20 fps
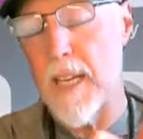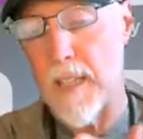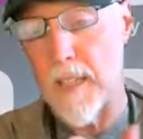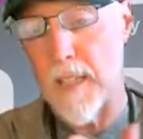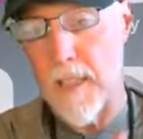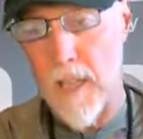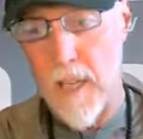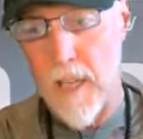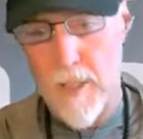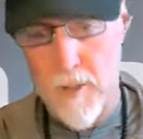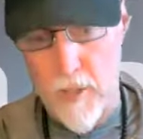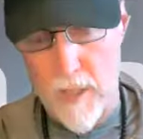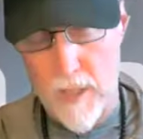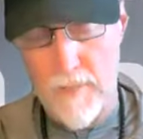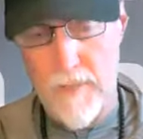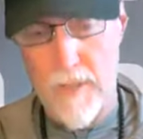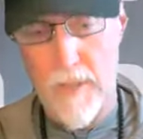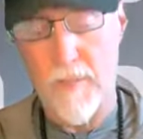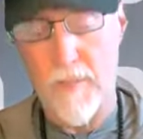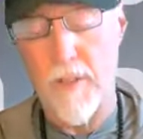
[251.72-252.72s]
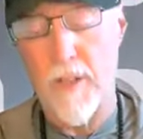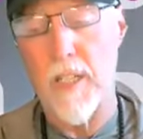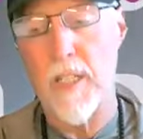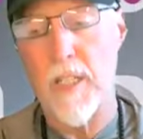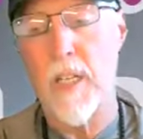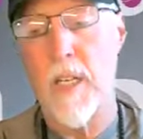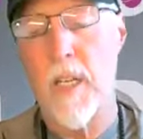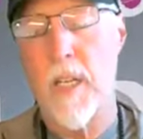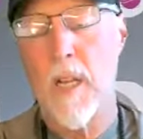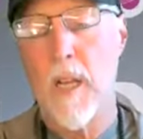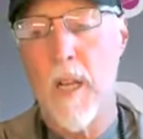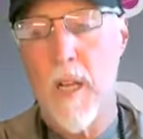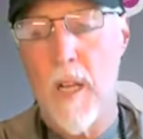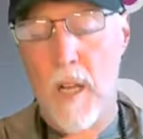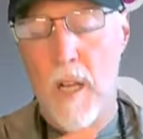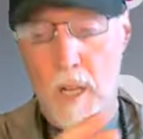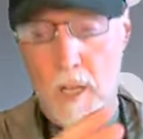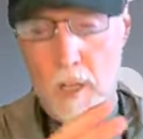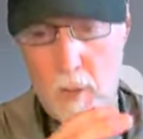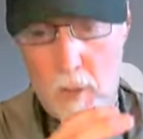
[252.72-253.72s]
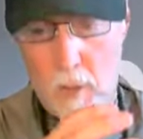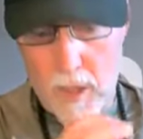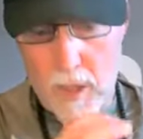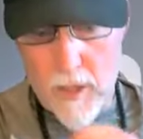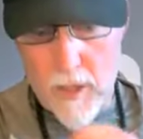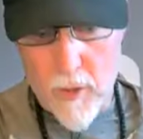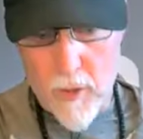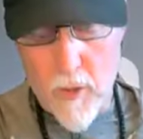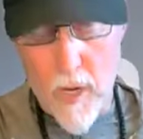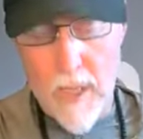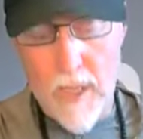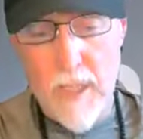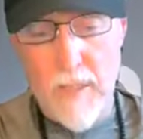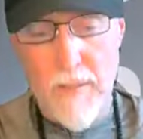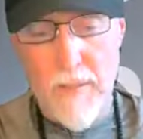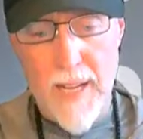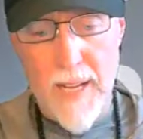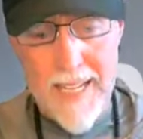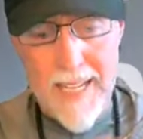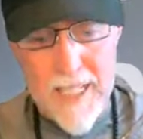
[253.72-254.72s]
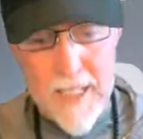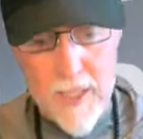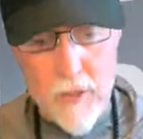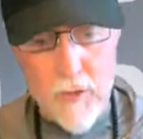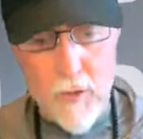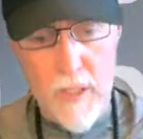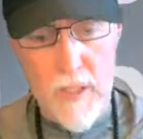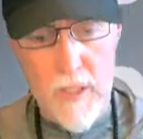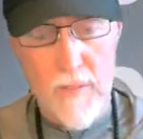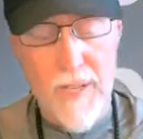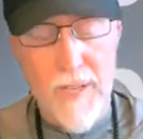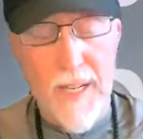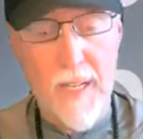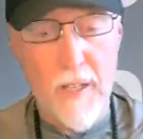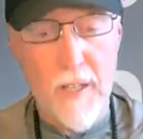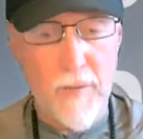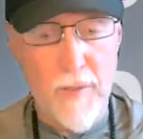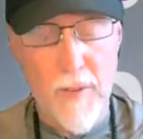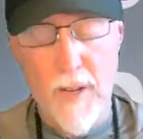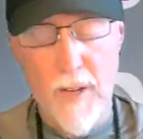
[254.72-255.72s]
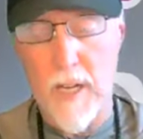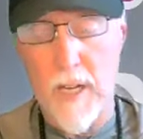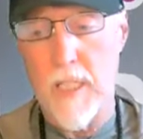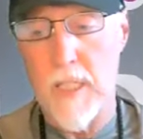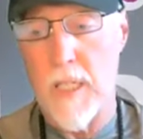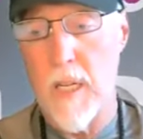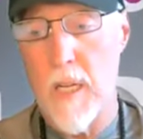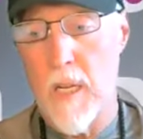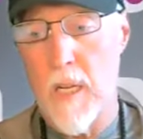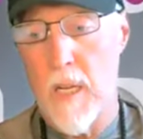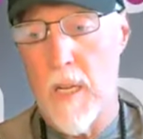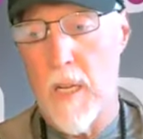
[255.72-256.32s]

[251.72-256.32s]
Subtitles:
and constructive interference. So constructive and destructive interference.